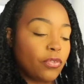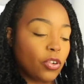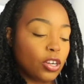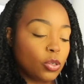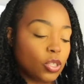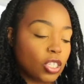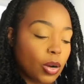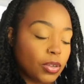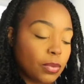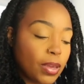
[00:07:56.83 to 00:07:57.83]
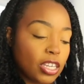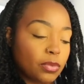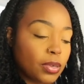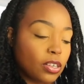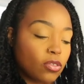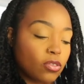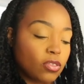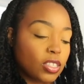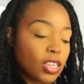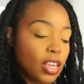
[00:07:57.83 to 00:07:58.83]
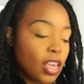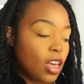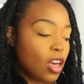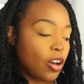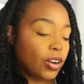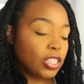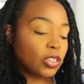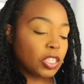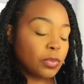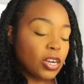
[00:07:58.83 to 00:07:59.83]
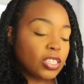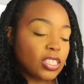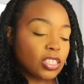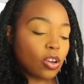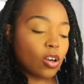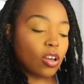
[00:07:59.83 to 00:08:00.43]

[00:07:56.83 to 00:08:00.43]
for a new start with a page of pentacles all right so this person is